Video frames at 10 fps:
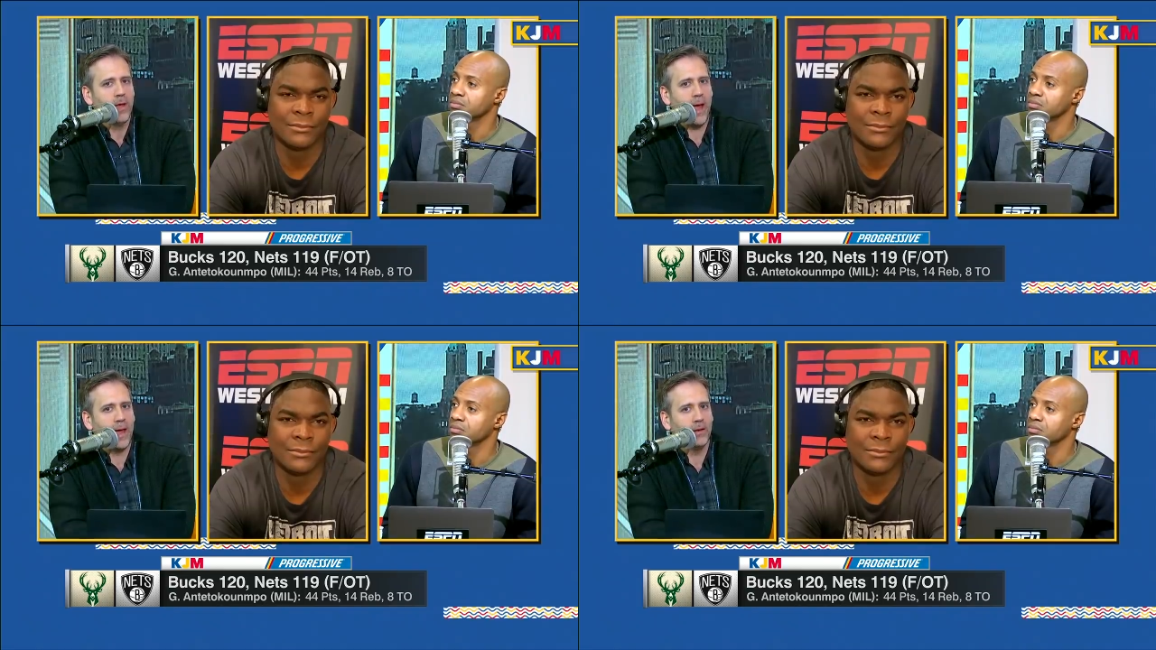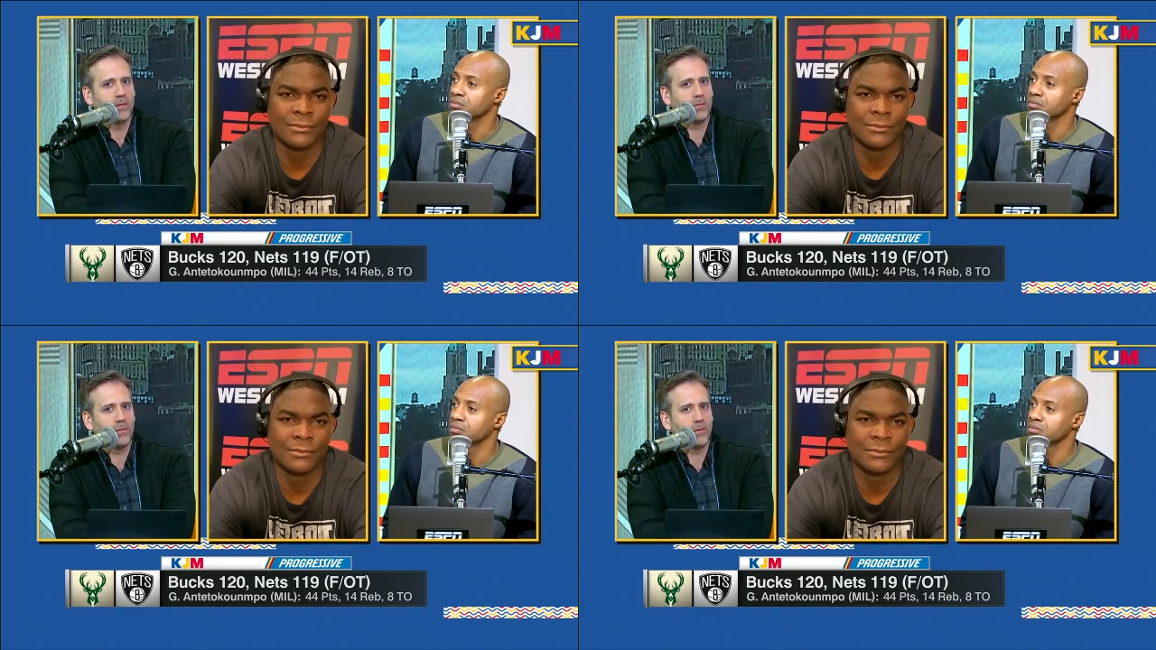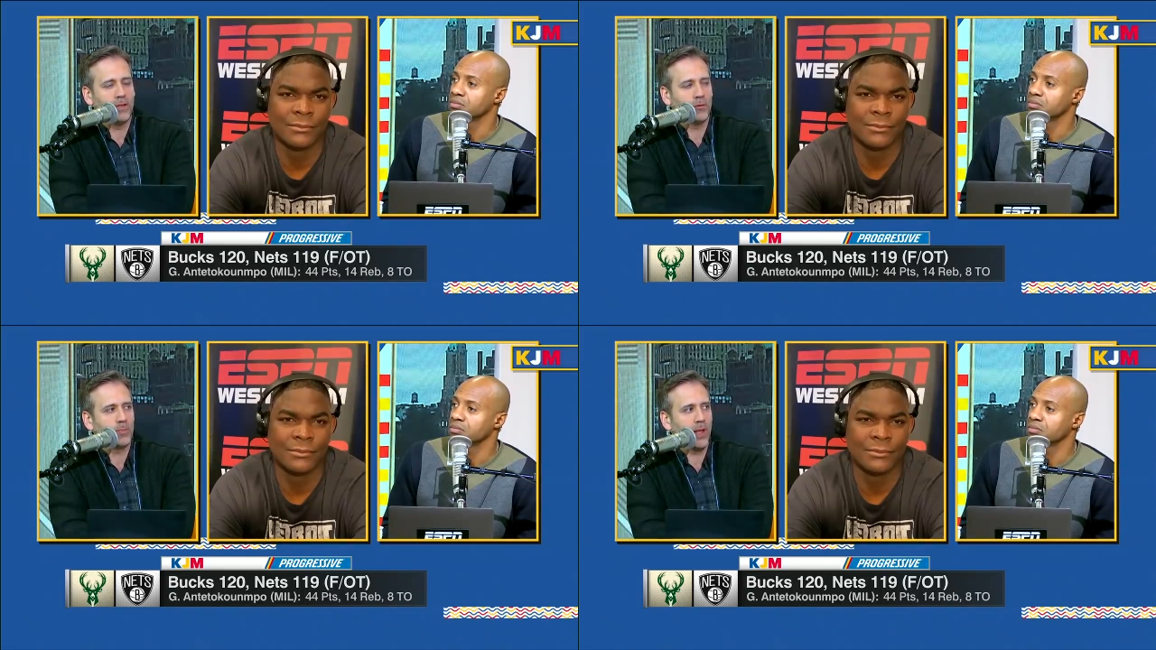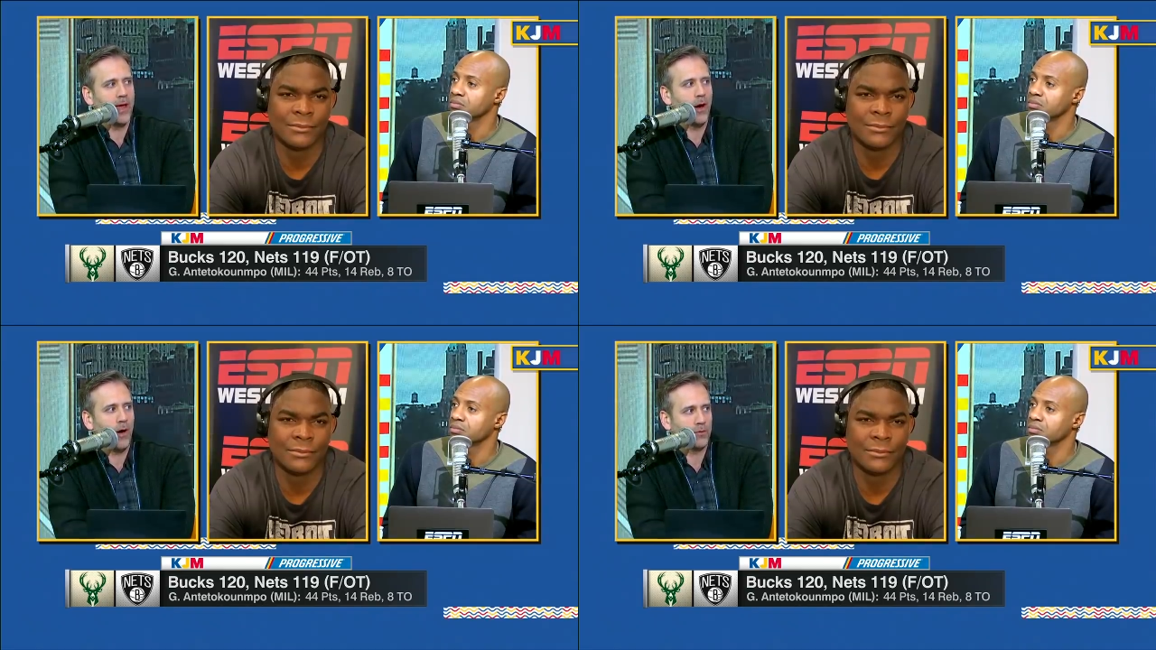Speaker 1: and these
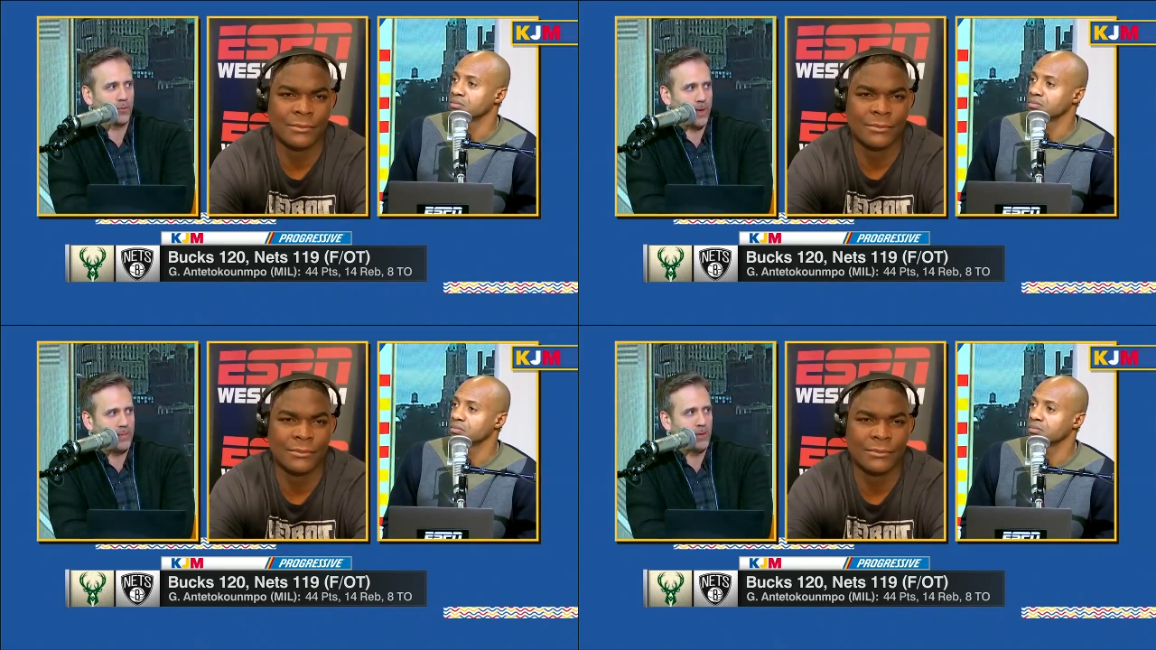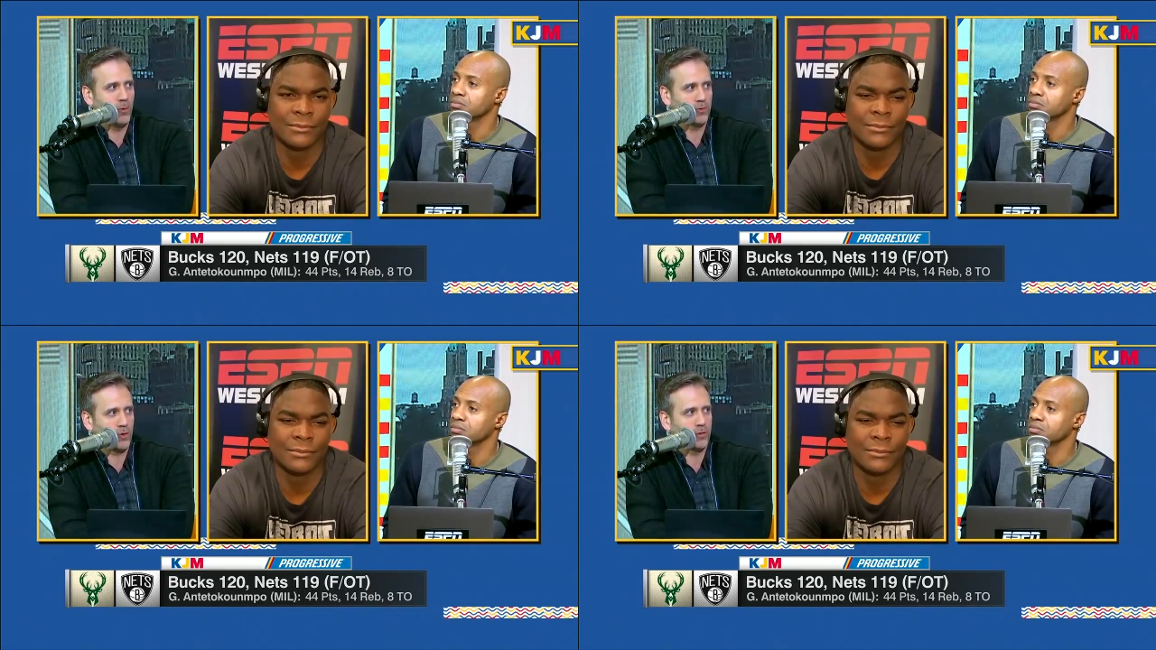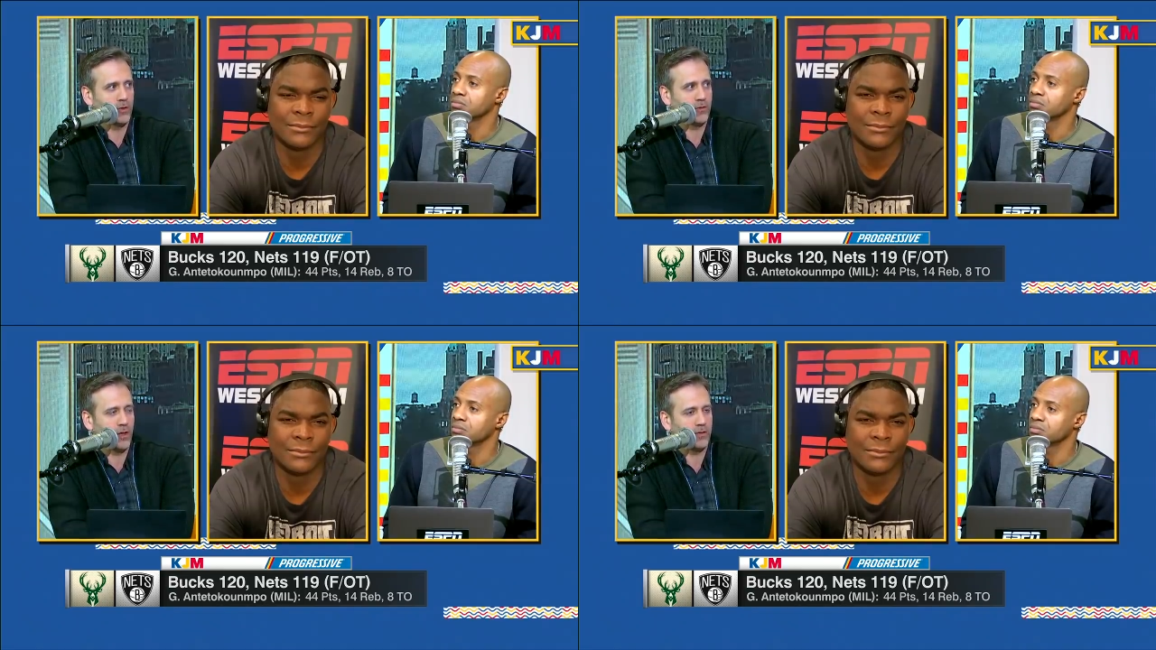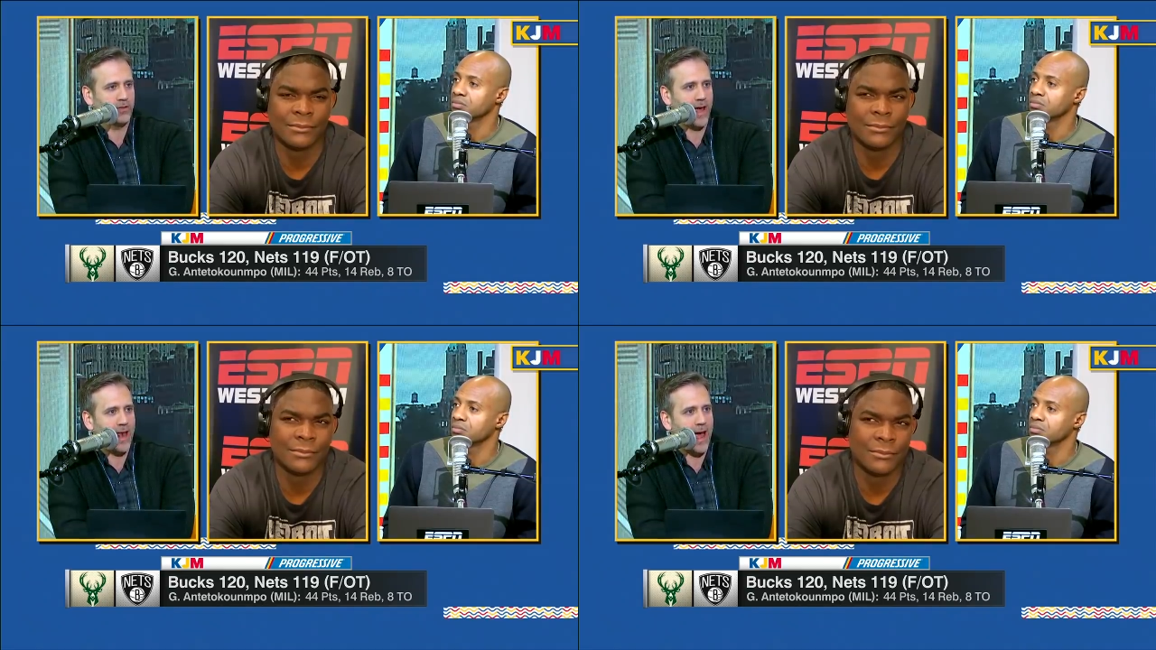playoffs maybe will start to suss
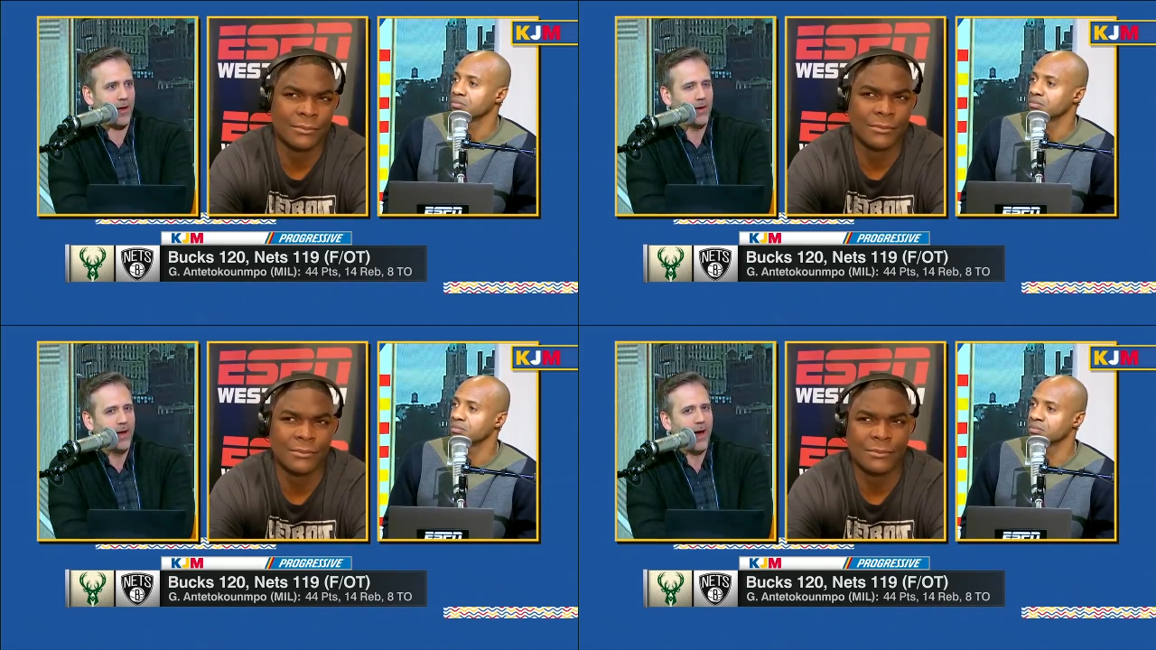that out.